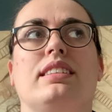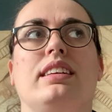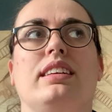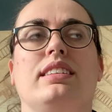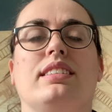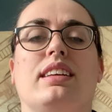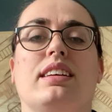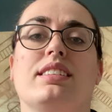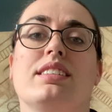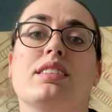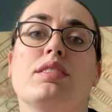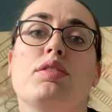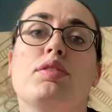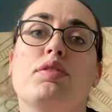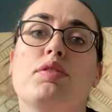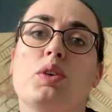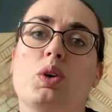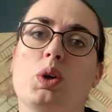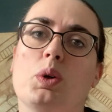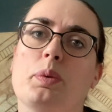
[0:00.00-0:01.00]
is as a
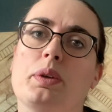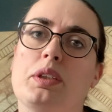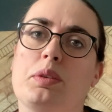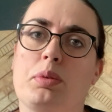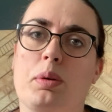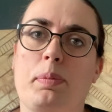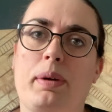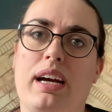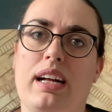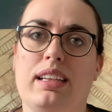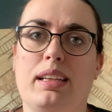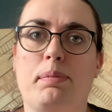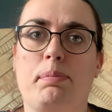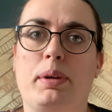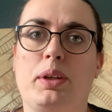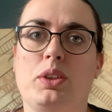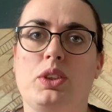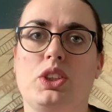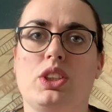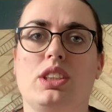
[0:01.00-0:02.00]
forward propelling
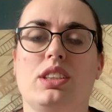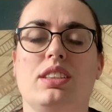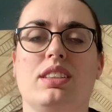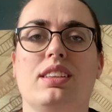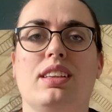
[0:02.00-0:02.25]
motion.